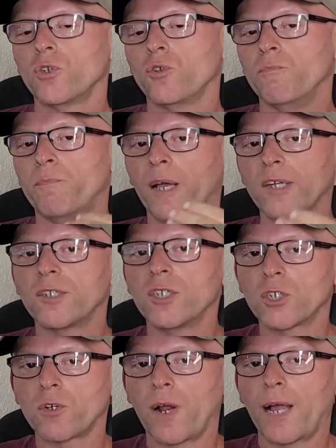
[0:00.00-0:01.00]
to best
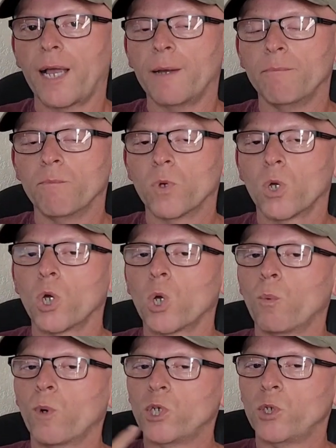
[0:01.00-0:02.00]
describe
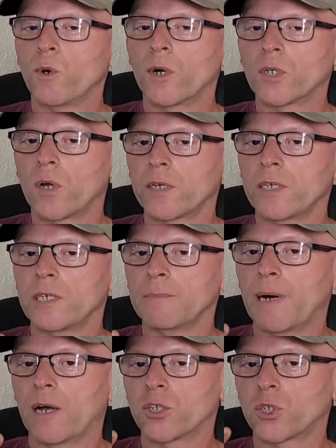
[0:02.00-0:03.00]
what you are talking about.